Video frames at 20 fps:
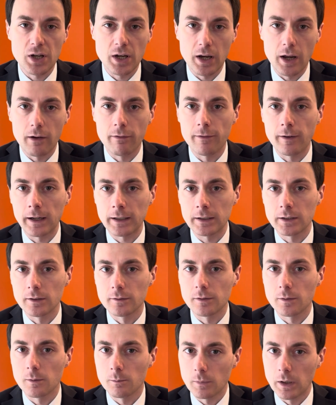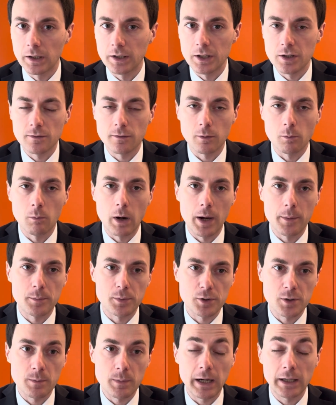effective, at least from my
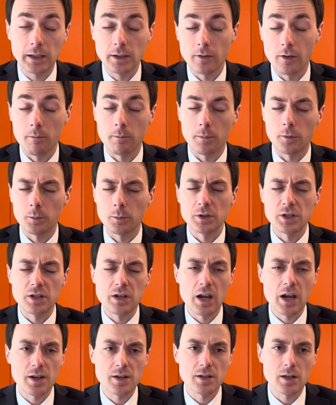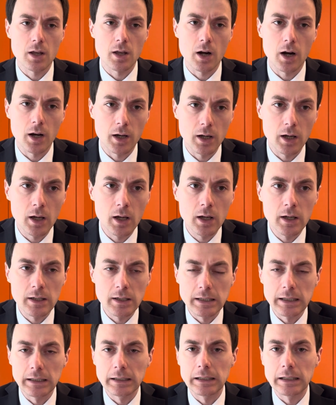perspective and from the test that I
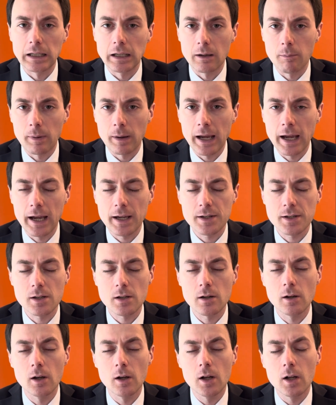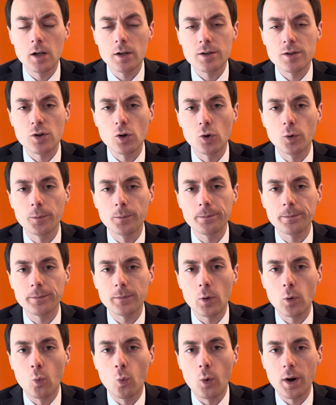did in the past. So
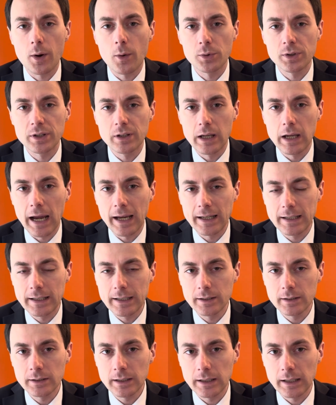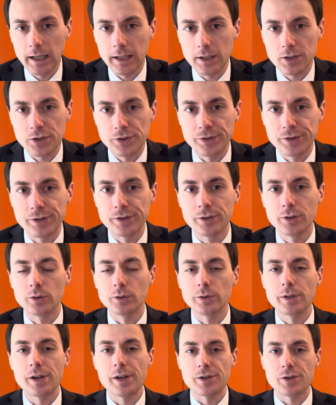what I would ideally like to
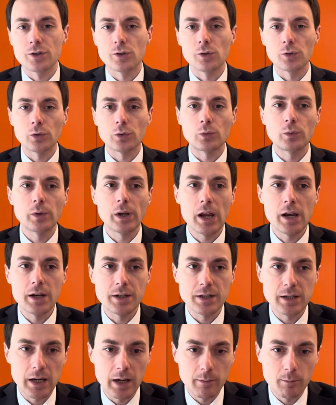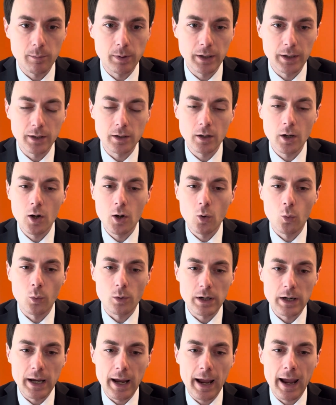do is to create a template
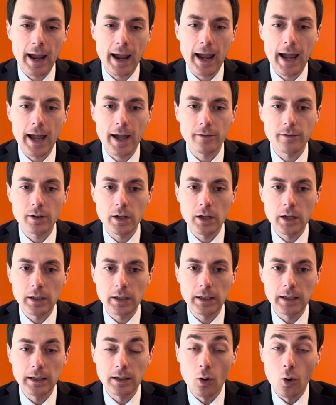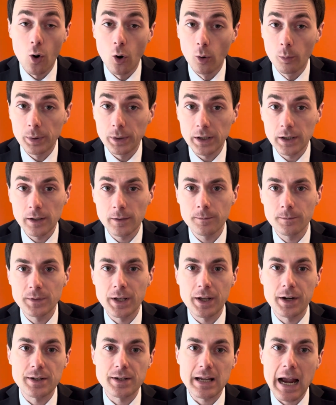where I have an opening
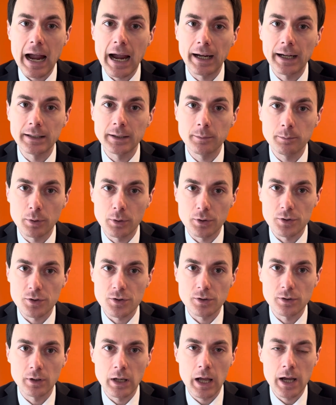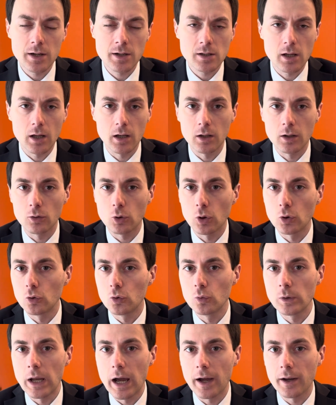that is highly personalized, and you can
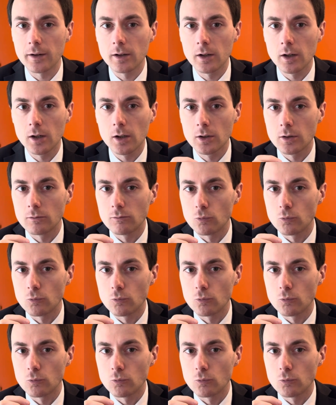do that